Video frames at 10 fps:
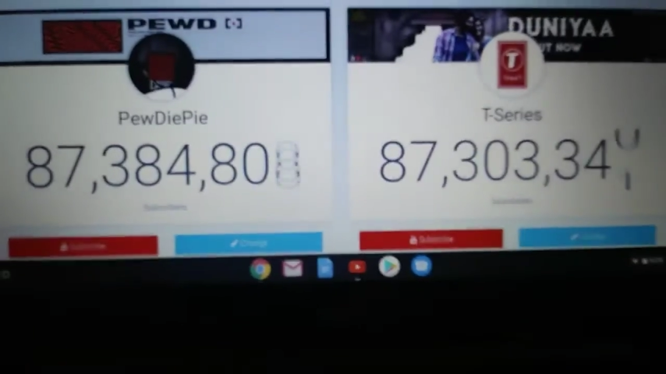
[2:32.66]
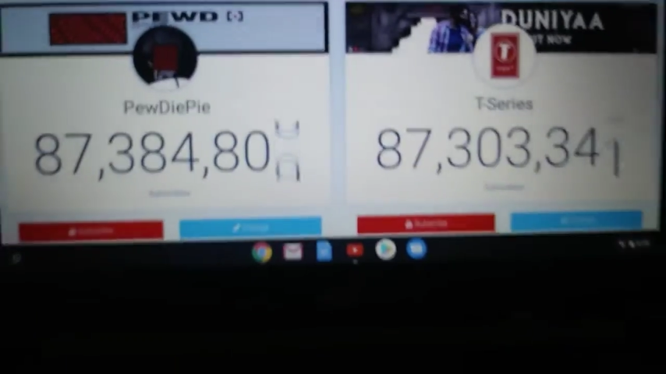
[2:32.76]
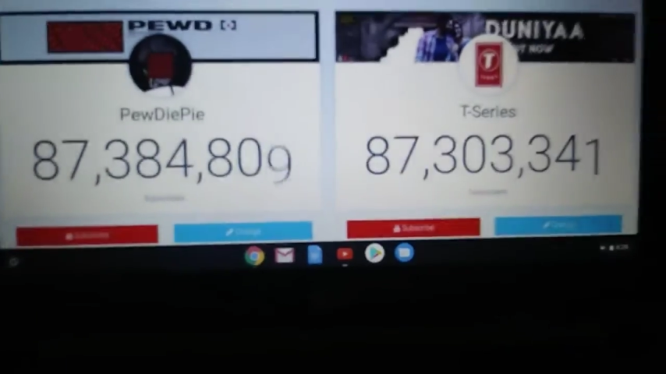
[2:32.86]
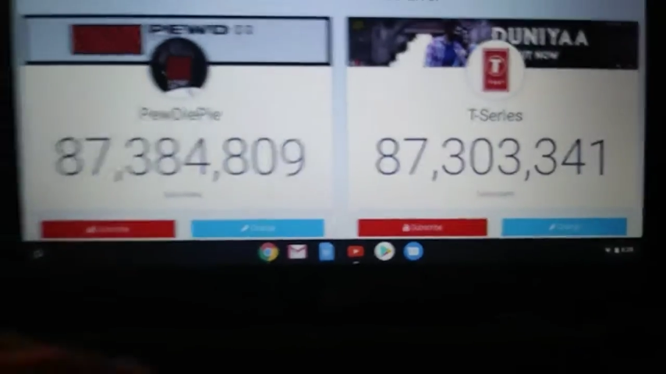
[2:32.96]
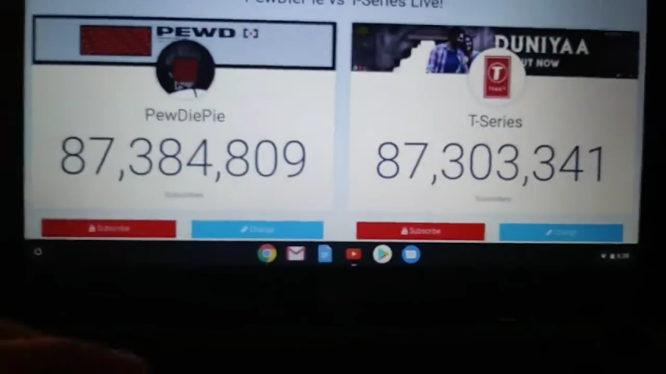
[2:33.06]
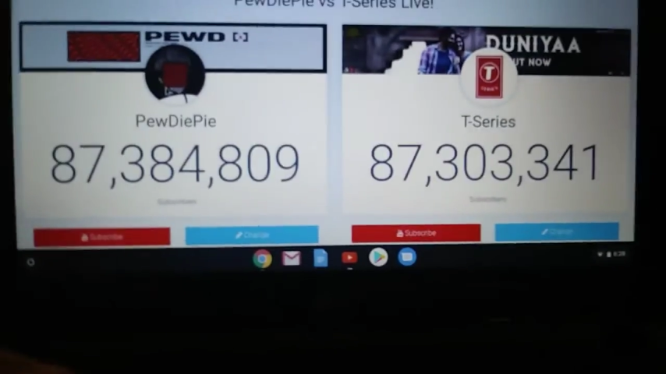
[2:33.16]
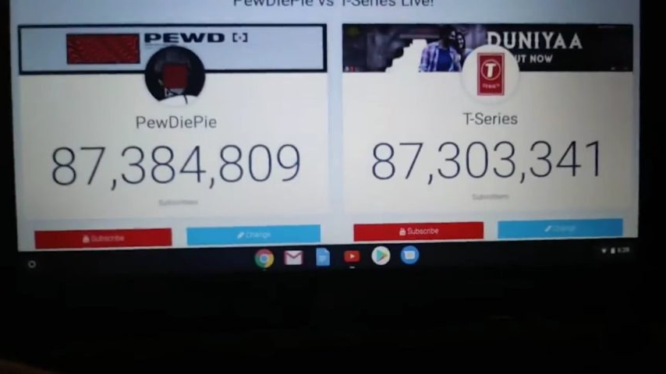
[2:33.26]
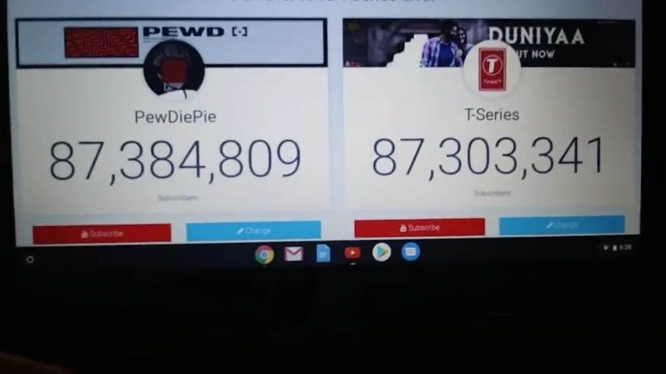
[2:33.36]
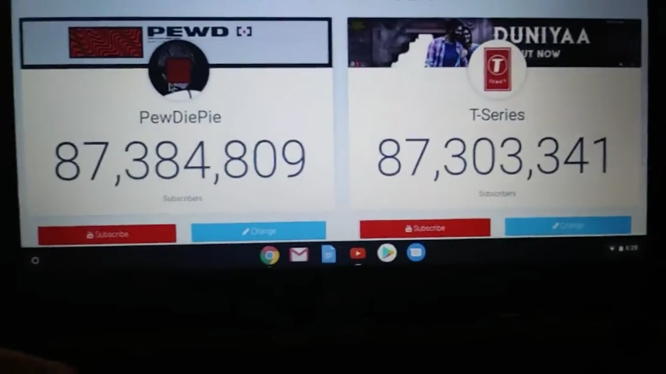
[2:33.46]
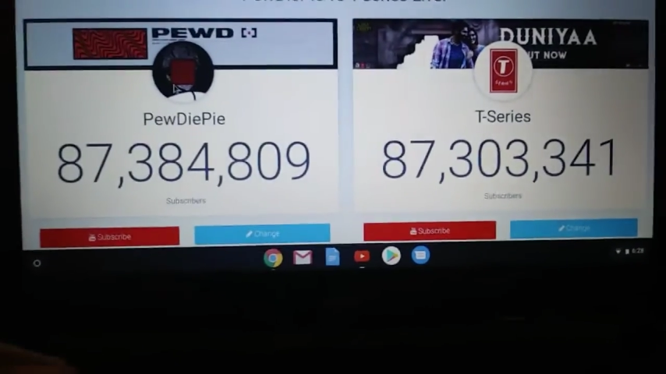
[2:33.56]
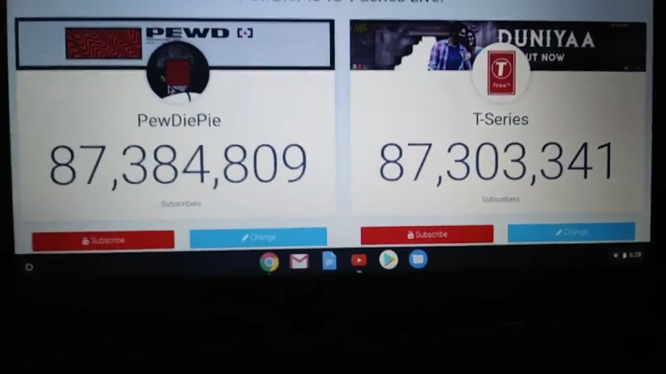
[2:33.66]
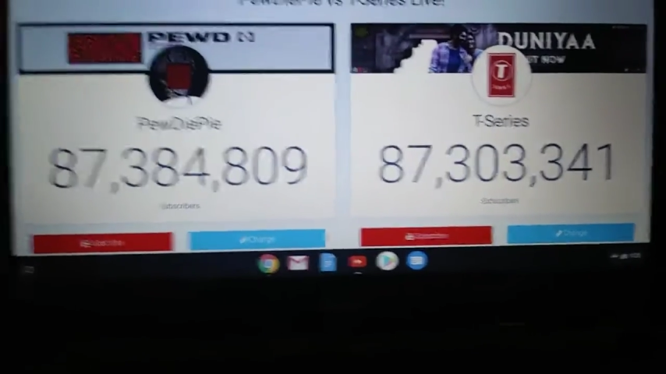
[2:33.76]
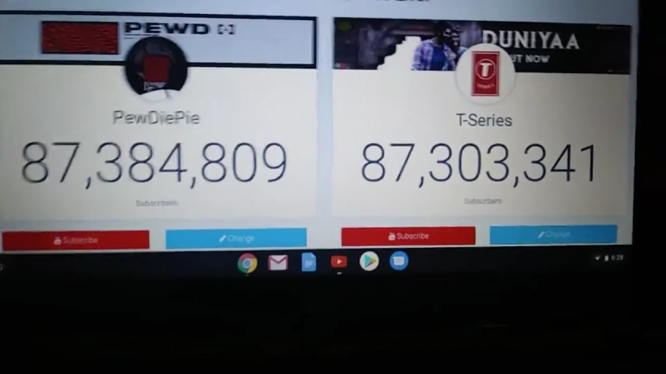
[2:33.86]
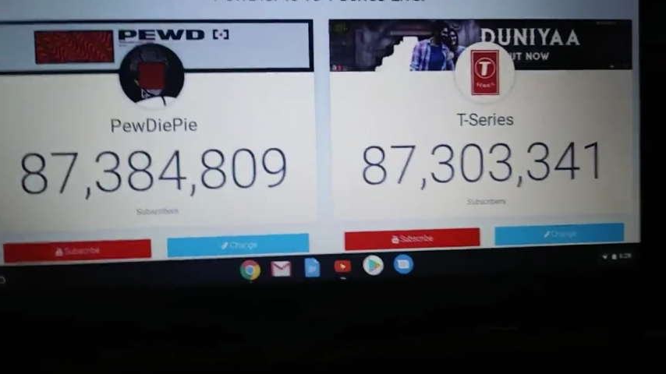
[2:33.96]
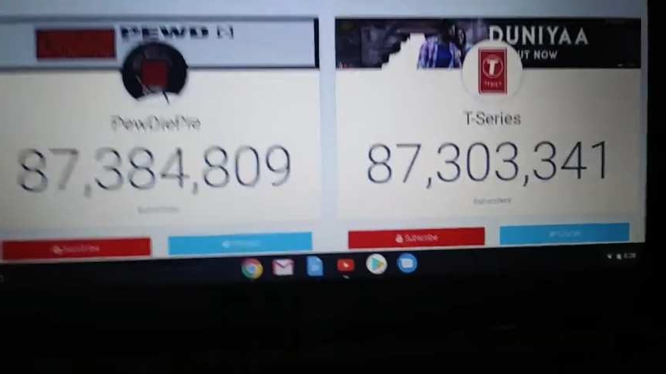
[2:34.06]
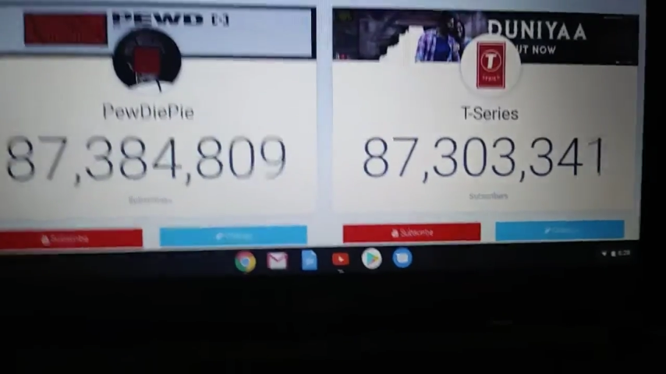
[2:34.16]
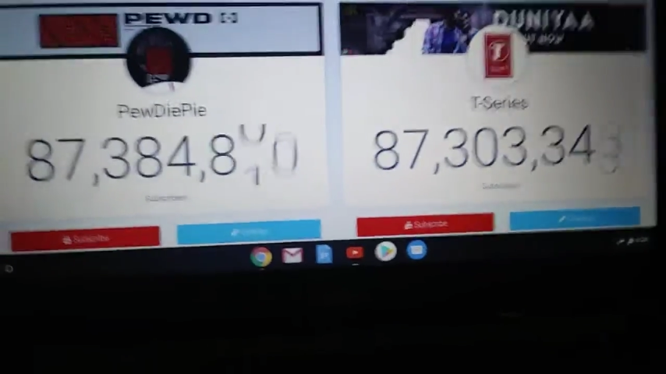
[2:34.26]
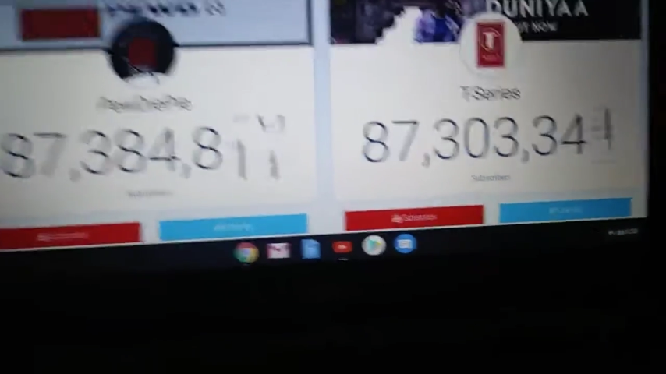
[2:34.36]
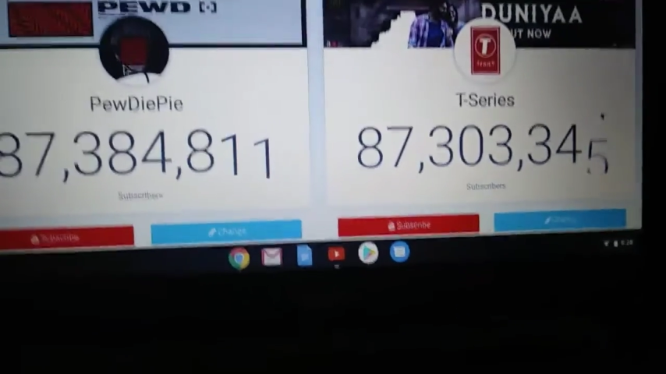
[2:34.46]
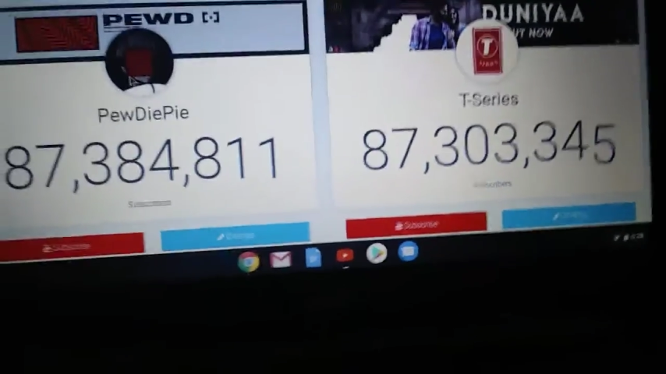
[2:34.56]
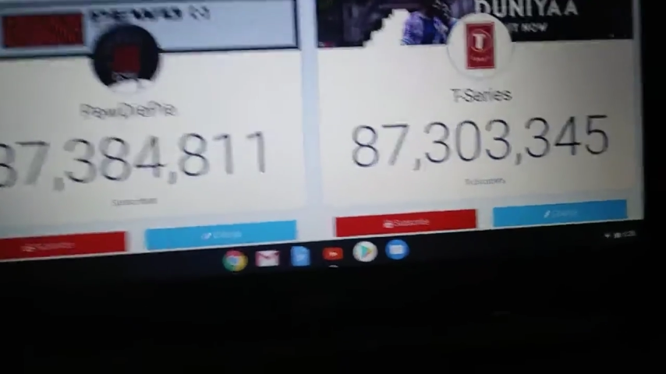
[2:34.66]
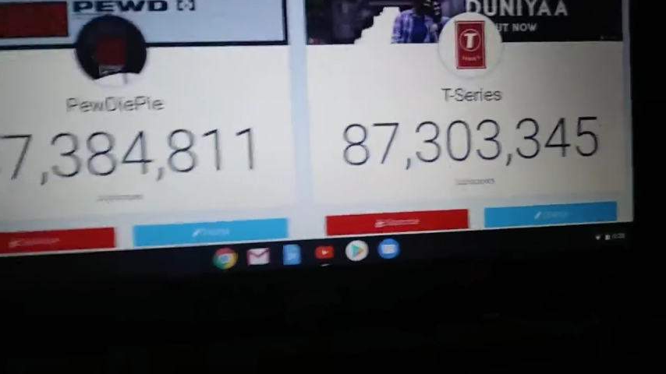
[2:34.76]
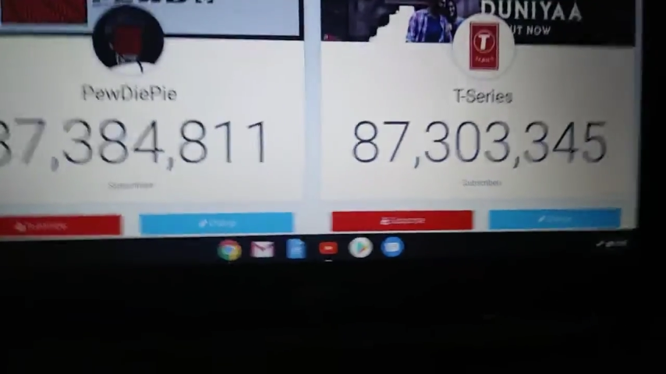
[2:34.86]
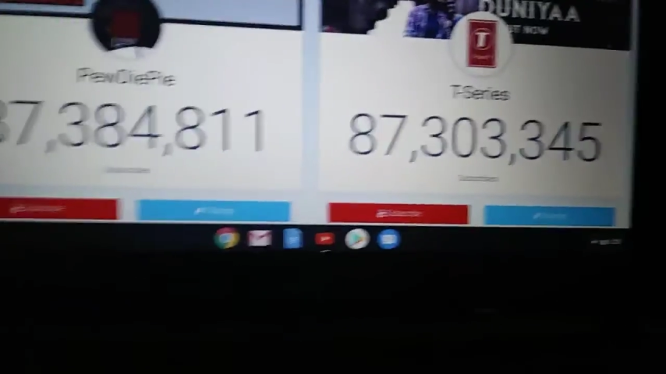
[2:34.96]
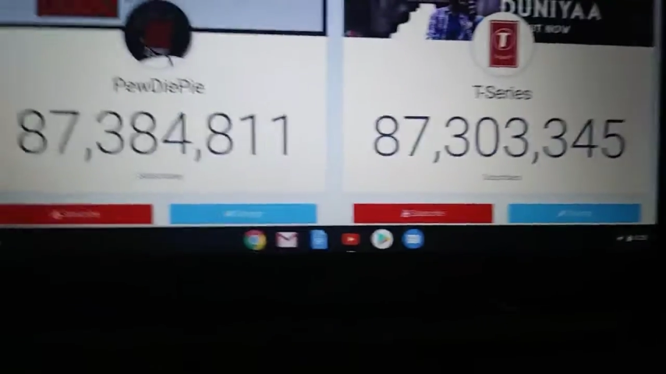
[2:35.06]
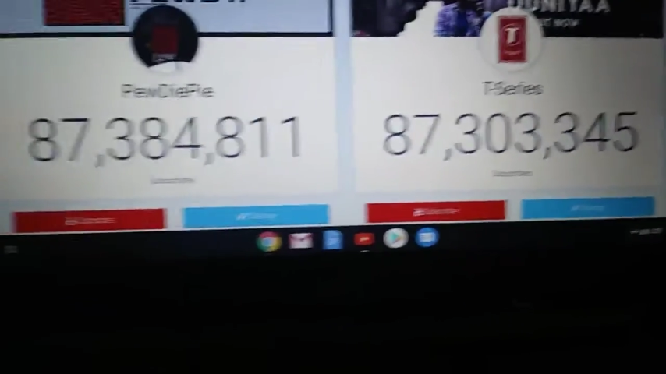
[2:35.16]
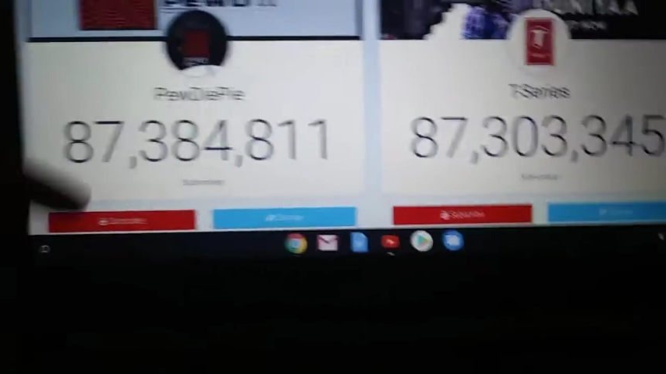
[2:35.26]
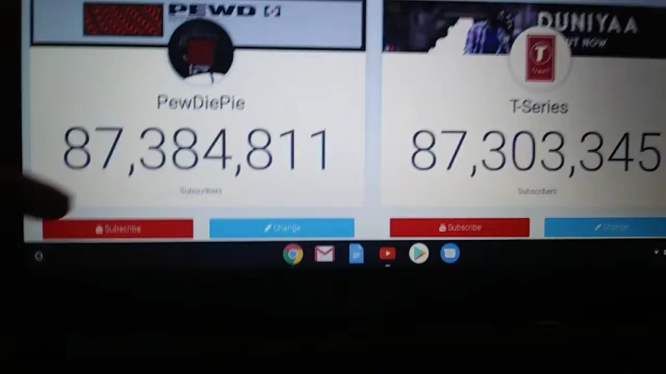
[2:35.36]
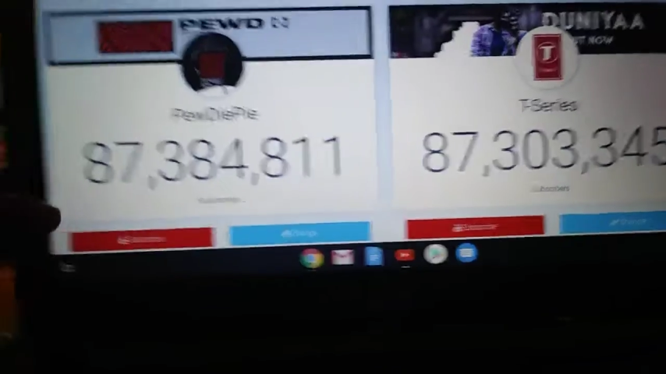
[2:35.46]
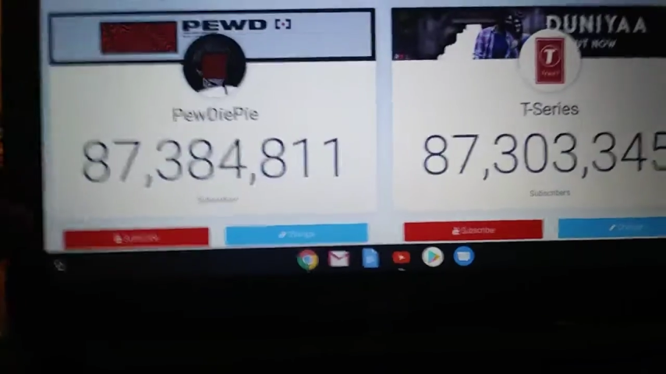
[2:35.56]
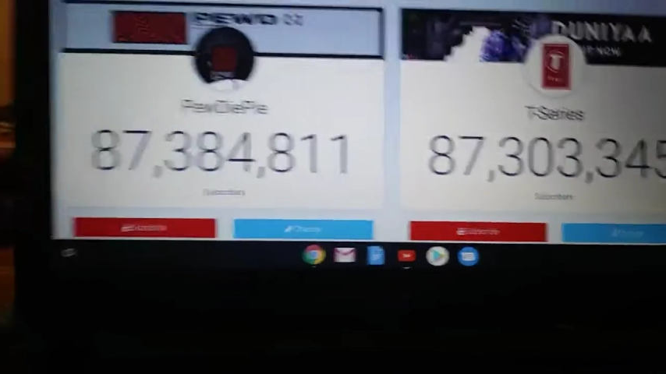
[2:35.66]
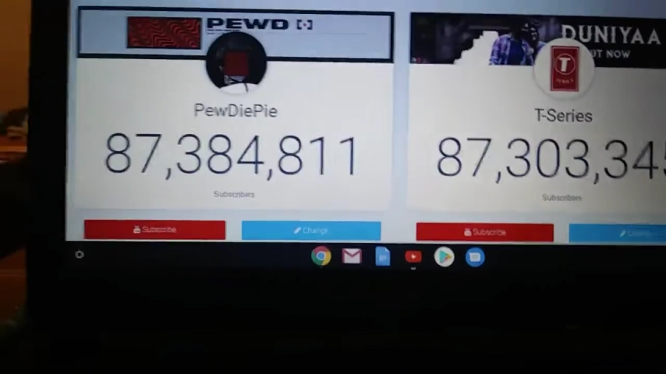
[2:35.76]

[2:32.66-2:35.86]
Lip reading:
(no speaker visible)